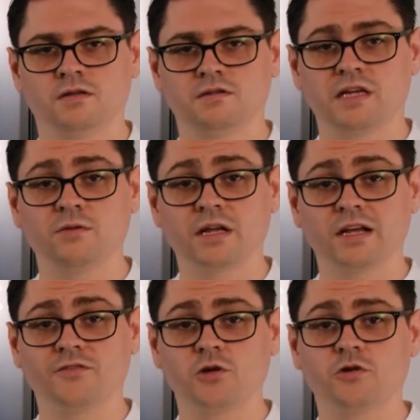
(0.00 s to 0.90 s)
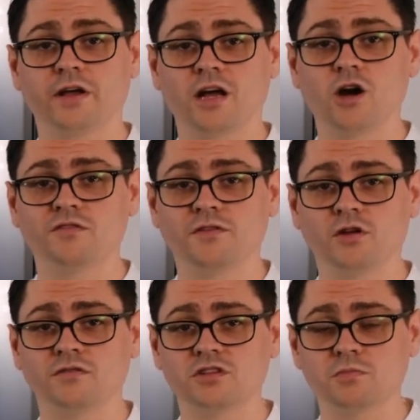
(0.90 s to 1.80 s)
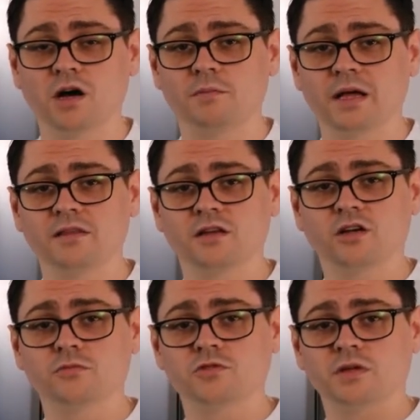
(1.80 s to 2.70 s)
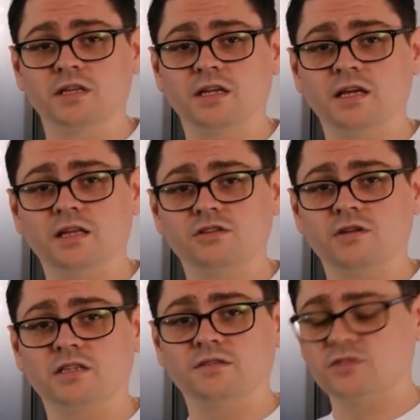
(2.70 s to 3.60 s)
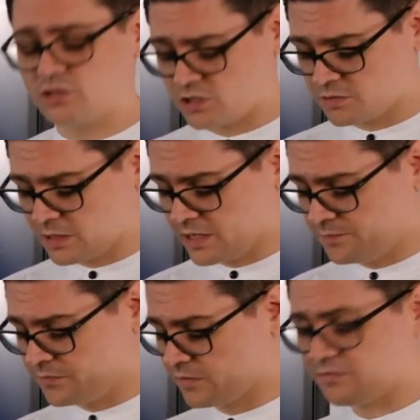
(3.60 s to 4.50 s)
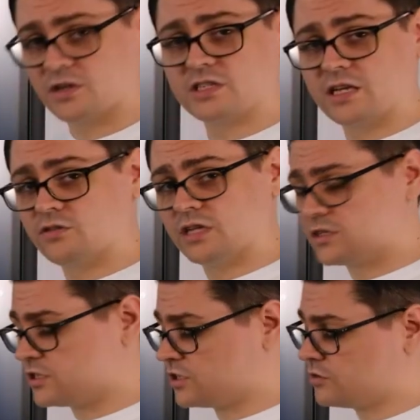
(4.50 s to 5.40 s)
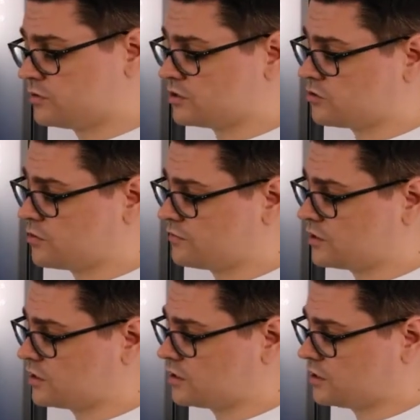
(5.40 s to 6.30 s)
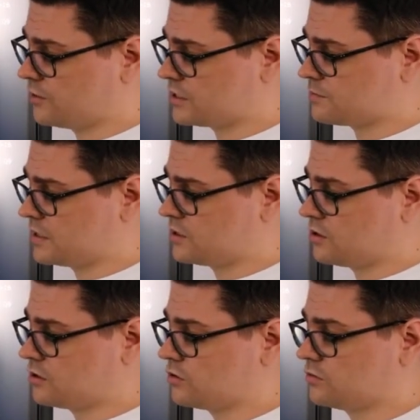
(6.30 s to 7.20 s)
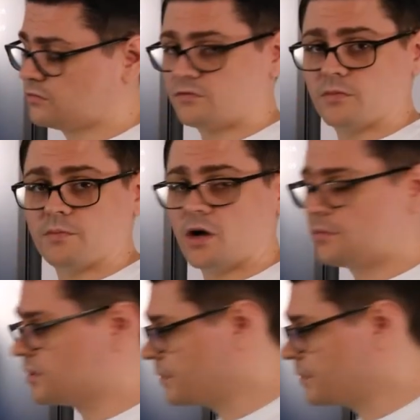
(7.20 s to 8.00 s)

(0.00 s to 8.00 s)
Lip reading: So now I'm going to give you a quick overview of the Smart Pen that comes with the interactive touch display. The first thing you'll need to do is remove the USB dongle from the bottom of the